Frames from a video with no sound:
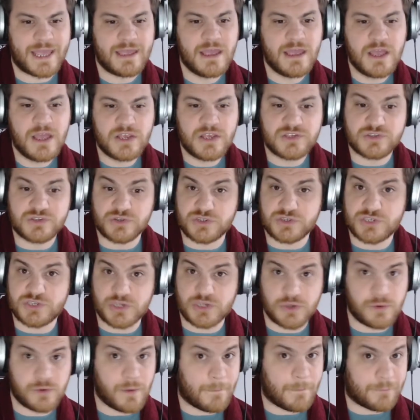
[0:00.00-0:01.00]
Scored
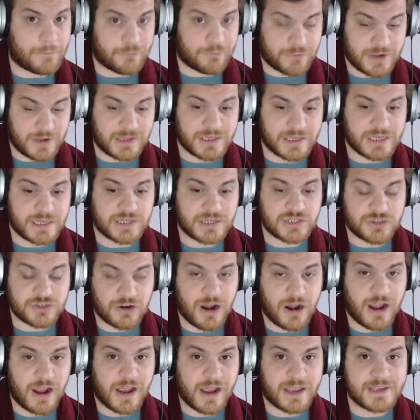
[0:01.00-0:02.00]
2 brilliant
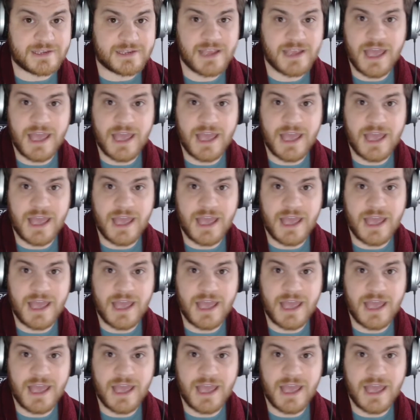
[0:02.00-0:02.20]
tries